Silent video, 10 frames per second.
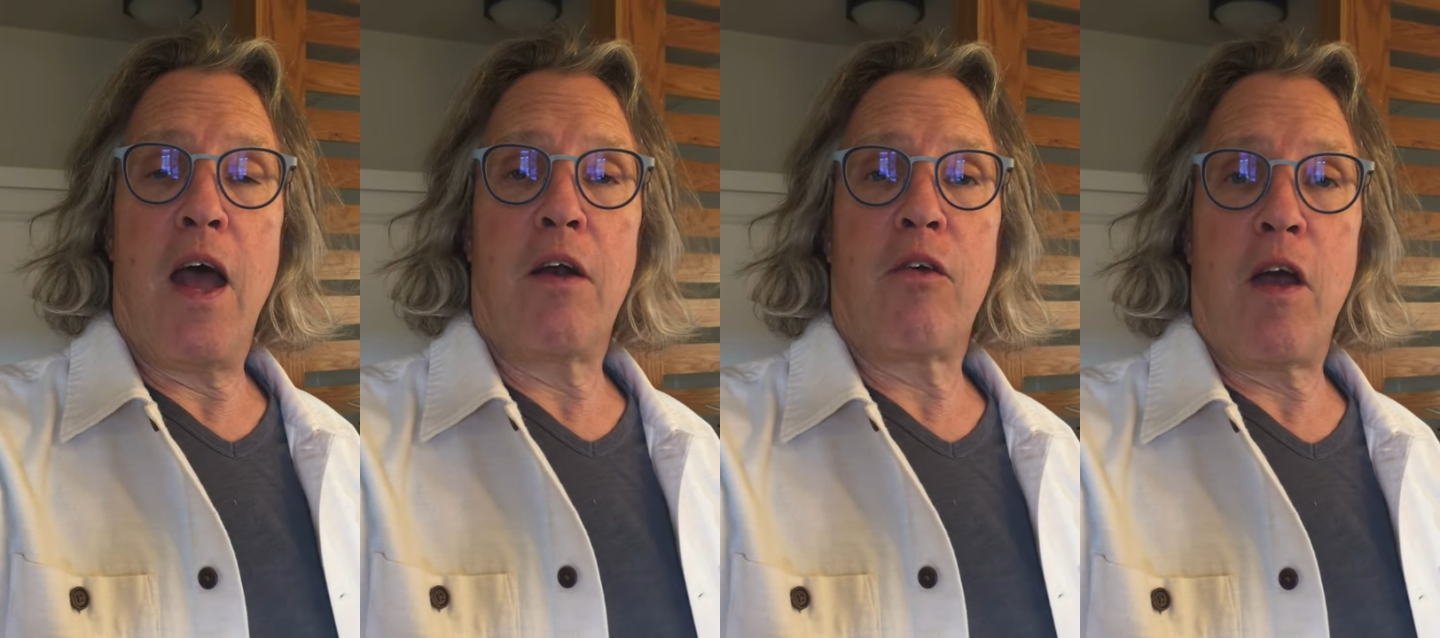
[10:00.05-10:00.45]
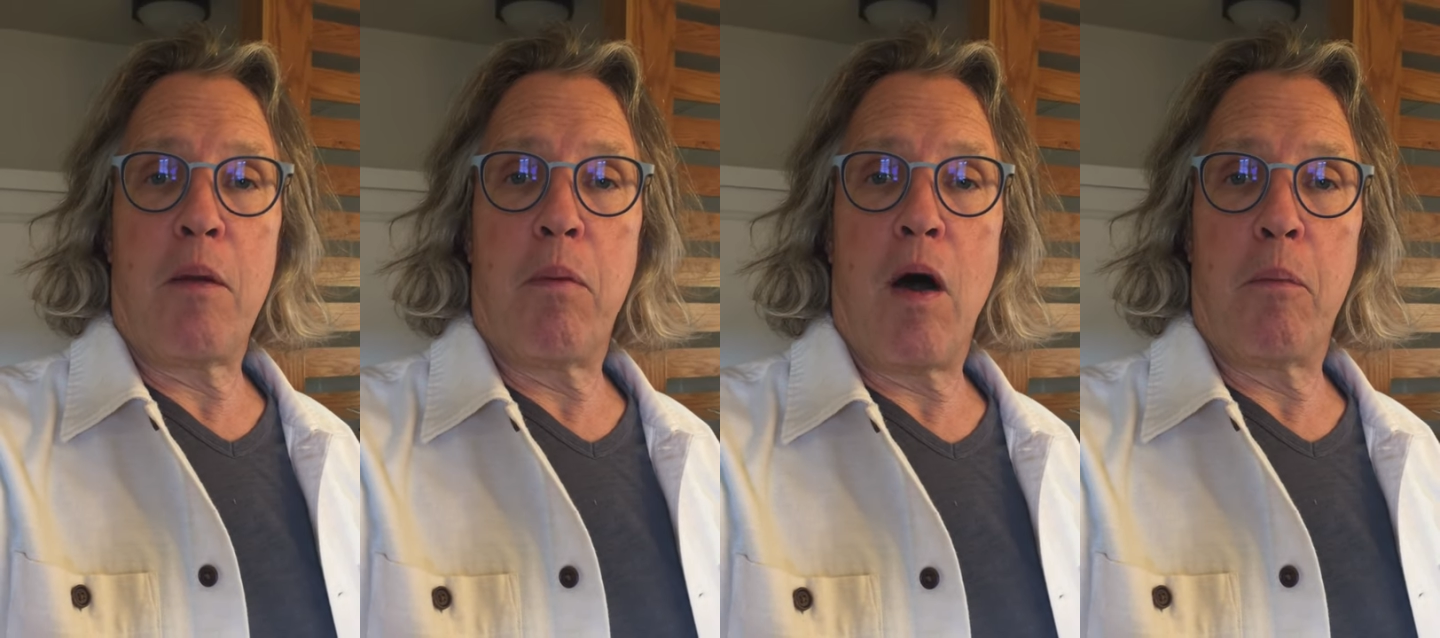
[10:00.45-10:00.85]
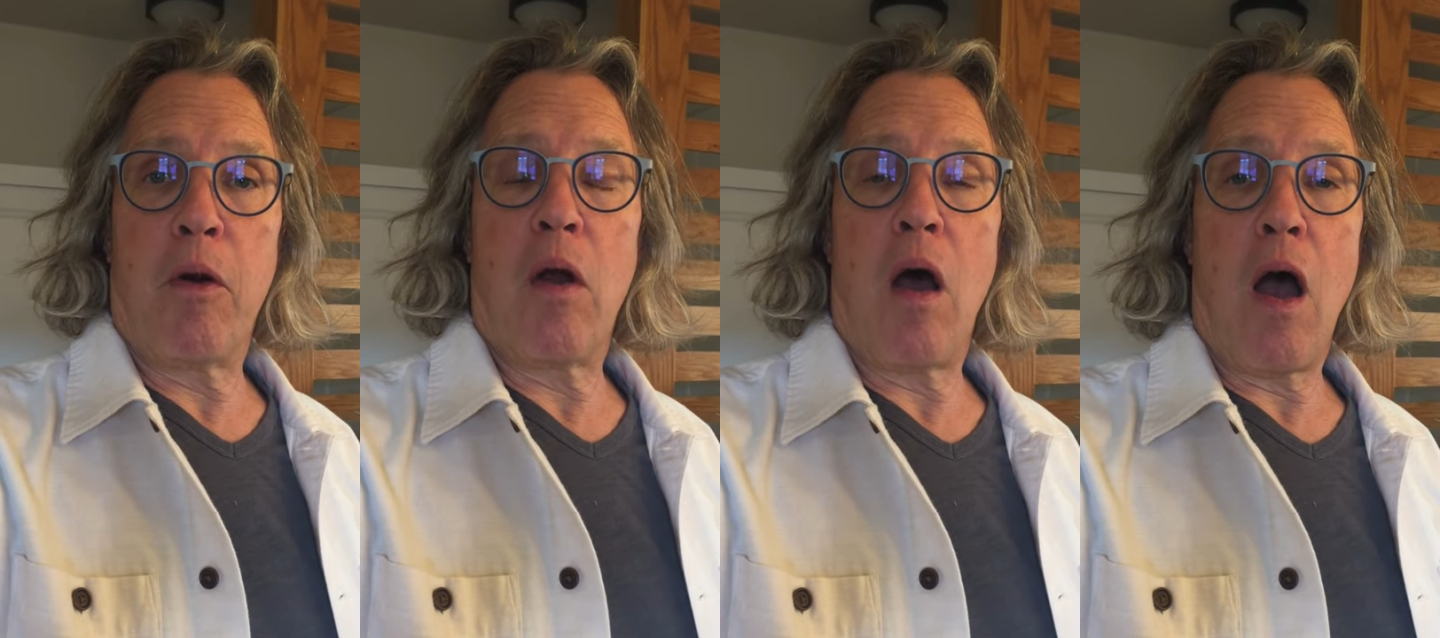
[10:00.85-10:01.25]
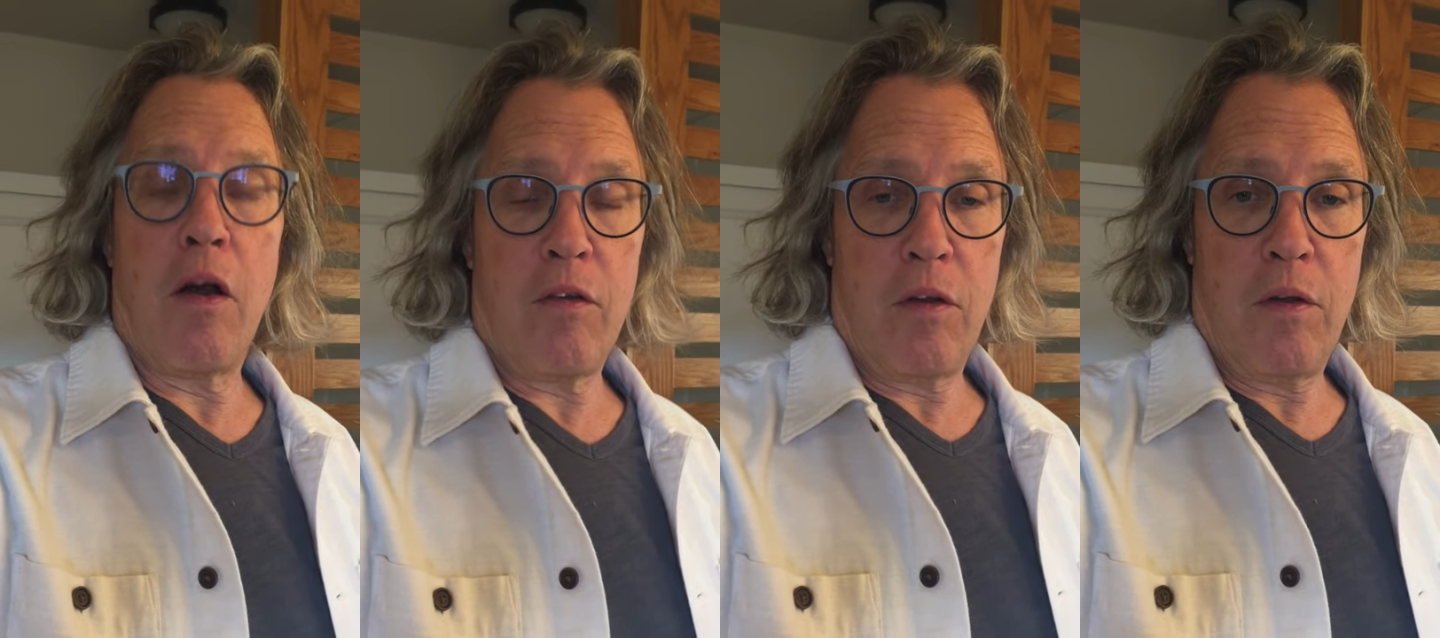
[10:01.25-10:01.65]
at Craig Palmer
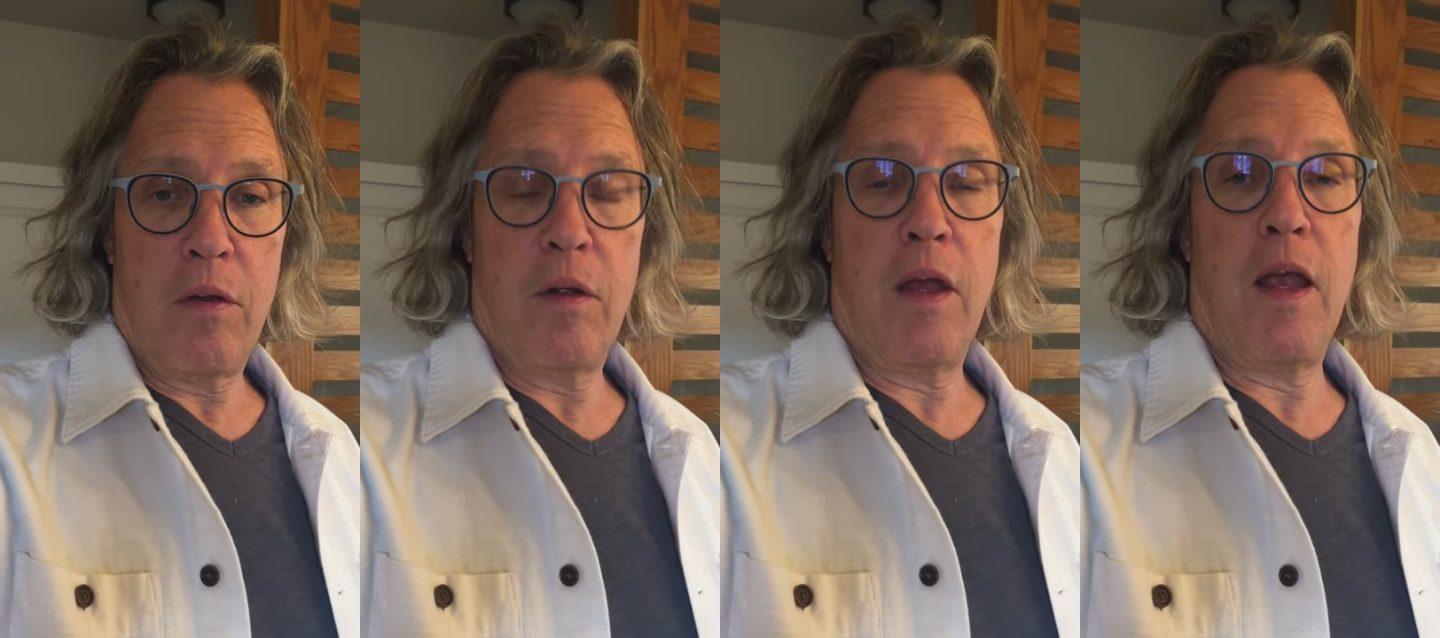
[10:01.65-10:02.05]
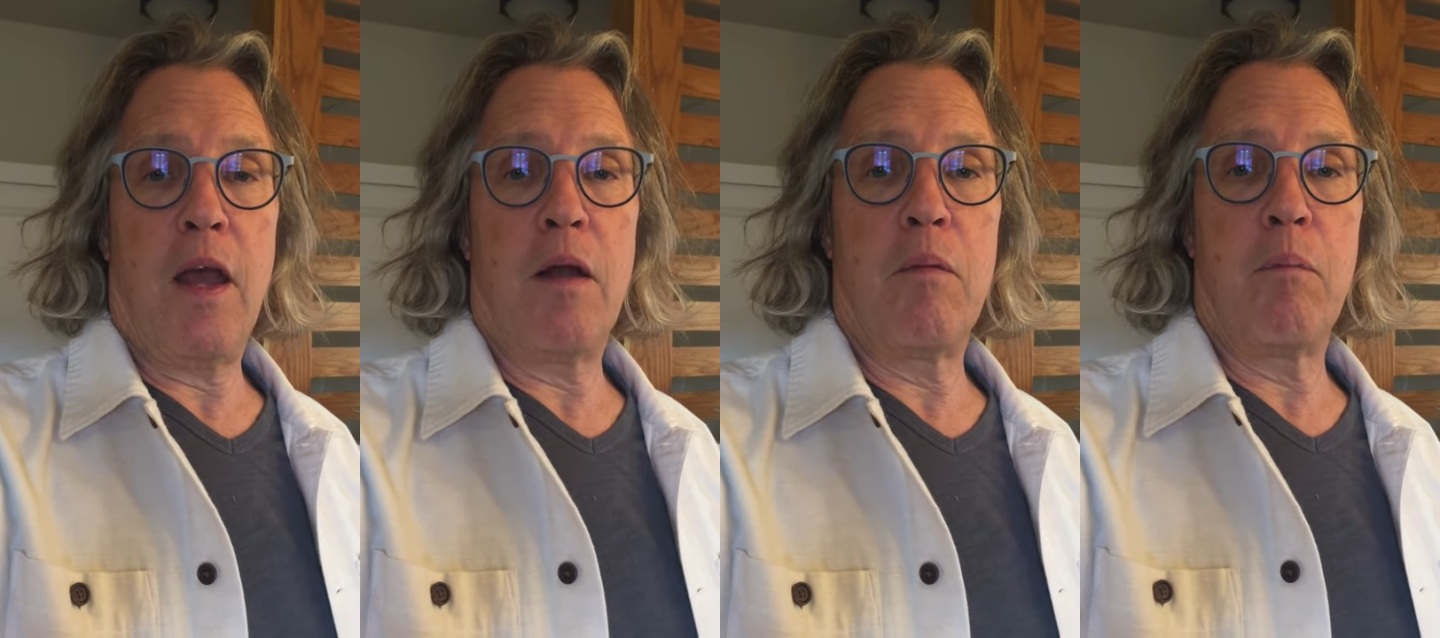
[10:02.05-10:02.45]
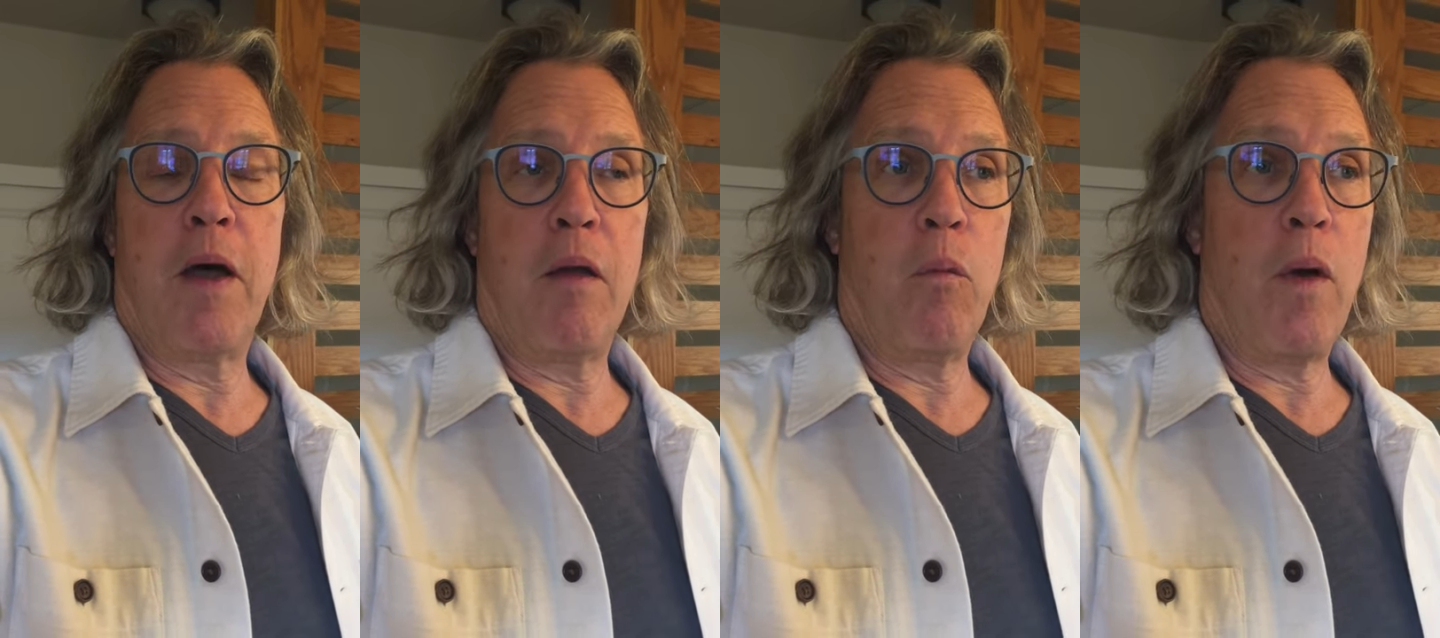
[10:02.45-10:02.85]
Art, and my